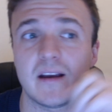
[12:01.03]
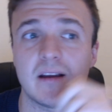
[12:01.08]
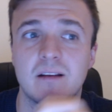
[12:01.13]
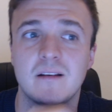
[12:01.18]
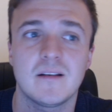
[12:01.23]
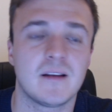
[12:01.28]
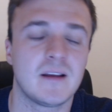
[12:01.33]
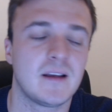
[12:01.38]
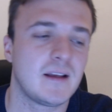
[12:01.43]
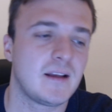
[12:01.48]

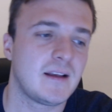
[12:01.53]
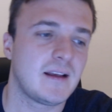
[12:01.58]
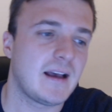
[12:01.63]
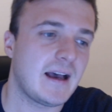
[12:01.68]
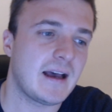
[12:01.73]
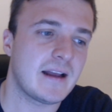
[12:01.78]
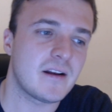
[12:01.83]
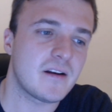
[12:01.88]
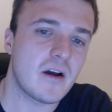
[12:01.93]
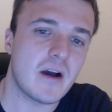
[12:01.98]
and
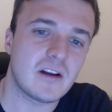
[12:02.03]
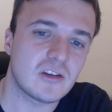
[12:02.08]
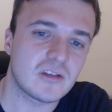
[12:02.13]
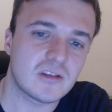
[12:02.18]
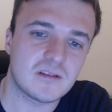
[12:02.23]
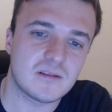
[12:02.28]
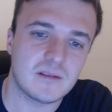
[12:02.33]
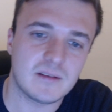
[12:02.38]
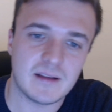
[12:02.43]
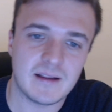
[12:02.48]
I
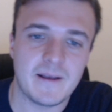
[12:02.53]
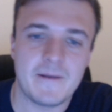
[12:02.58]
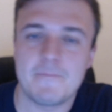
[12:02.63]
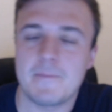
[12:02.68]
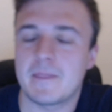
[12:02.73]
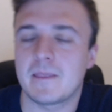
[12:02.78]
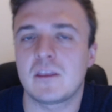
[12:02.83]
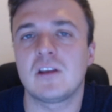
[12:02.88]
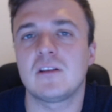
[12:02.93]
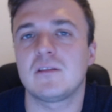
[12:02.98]
just
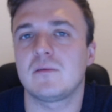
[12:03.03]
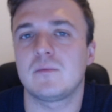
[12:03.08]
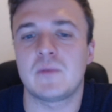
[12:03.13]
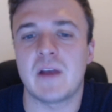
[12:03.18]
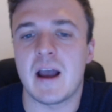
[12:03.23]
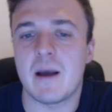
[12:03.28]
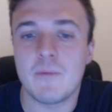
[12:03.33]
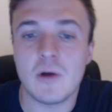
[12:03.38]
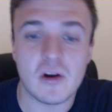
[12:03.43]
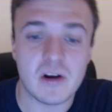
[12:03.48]

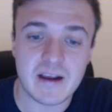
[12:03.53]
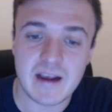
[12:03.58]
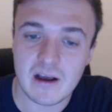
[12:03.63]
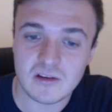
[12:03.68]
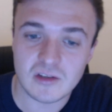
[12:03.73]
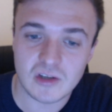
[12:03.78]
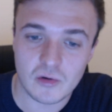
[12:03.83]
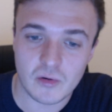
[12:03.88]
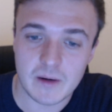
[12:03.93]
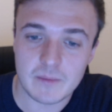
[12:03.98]
yeah, I'm not gonna get
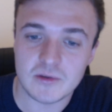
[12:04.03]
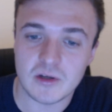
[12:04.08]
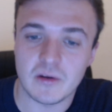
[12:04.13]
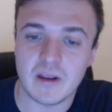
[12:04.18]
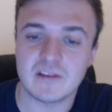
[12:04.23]
onto crypto.